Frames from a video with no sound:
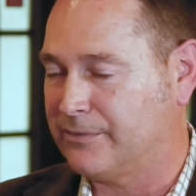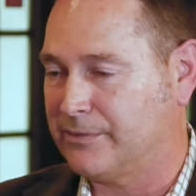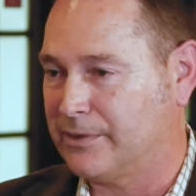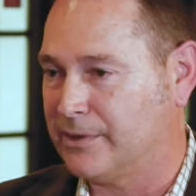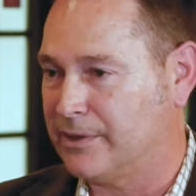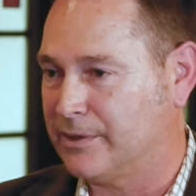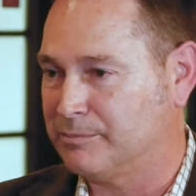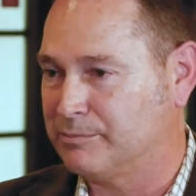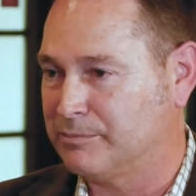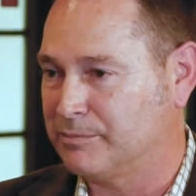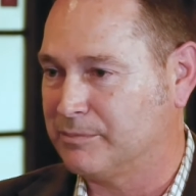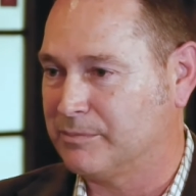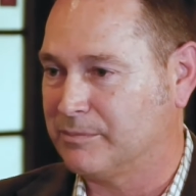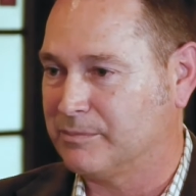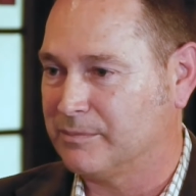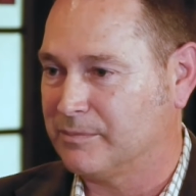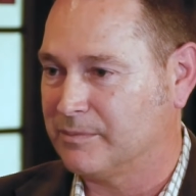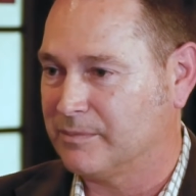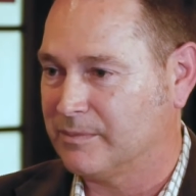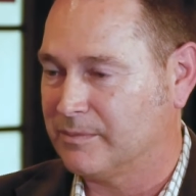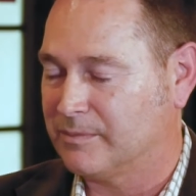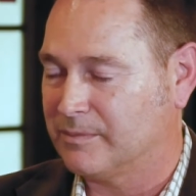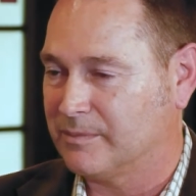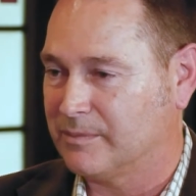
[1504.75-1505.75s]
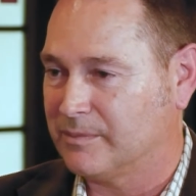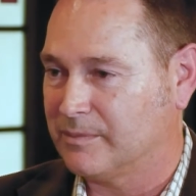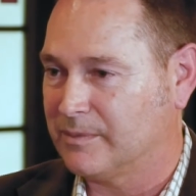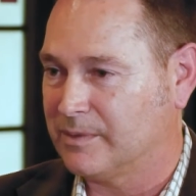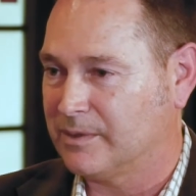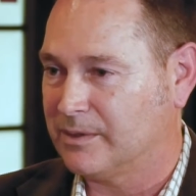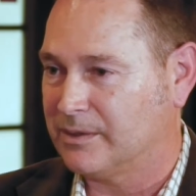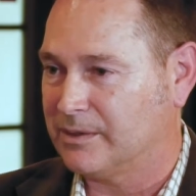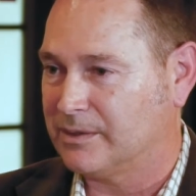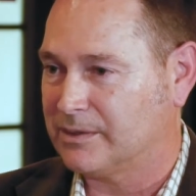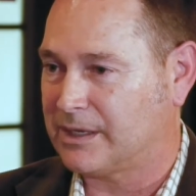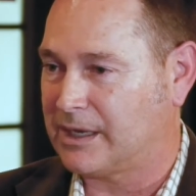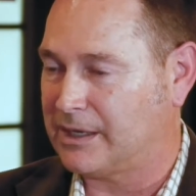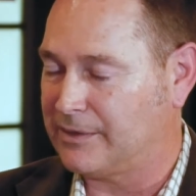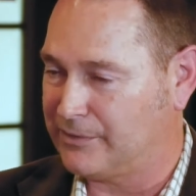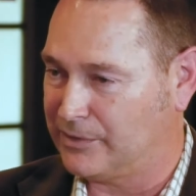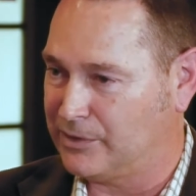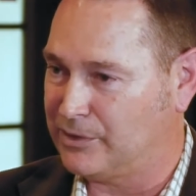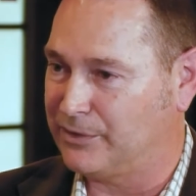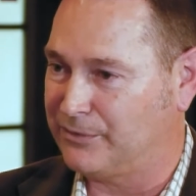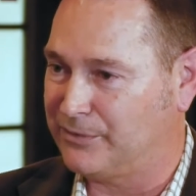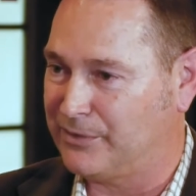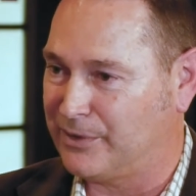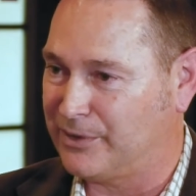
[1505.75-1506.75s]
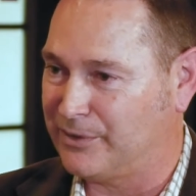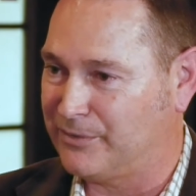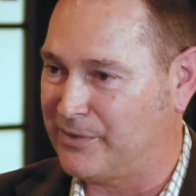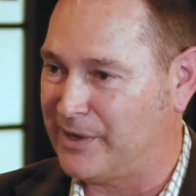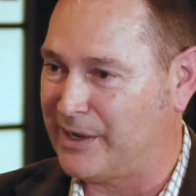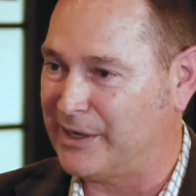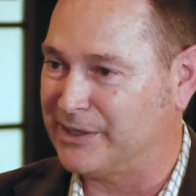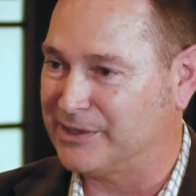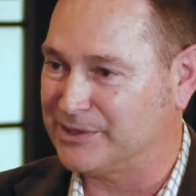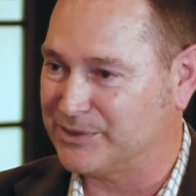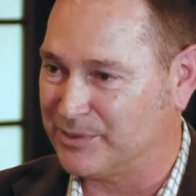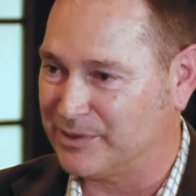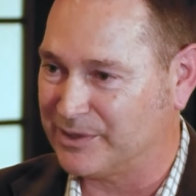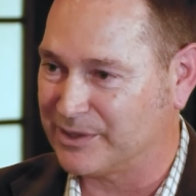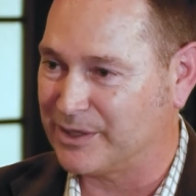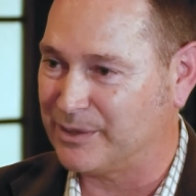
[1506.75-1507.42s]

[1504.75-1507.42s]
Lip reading: kind of an unfair advantage when it